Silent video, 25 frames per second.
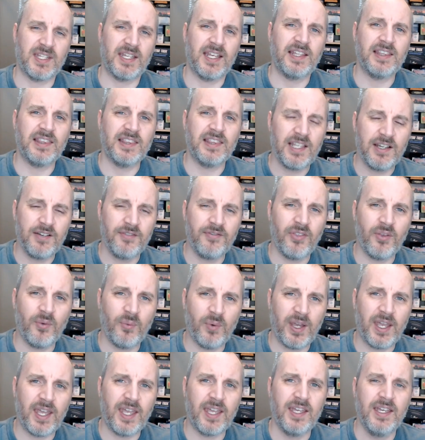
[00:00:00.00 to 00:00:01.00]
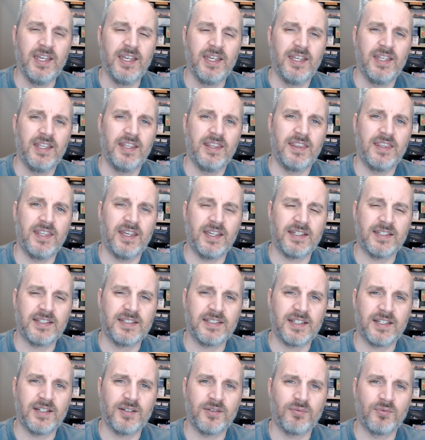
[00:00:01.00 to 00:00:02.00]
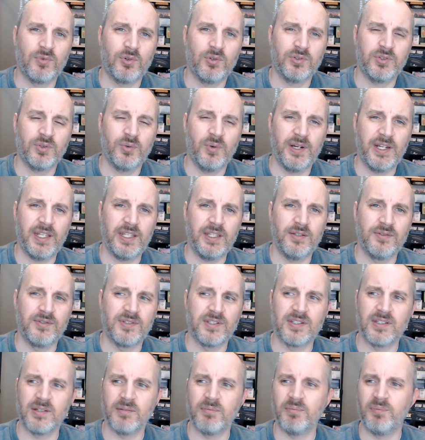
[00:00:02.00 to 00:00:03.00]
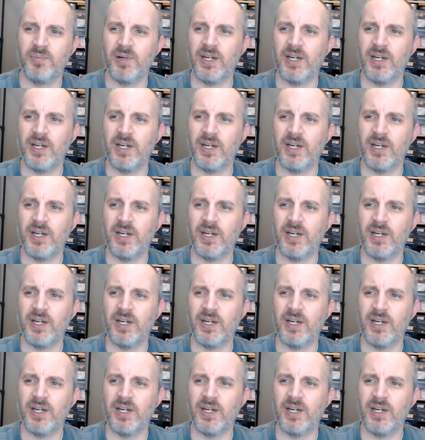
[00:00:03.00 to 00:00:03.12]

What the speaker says: I love the way that Roll20 uses them.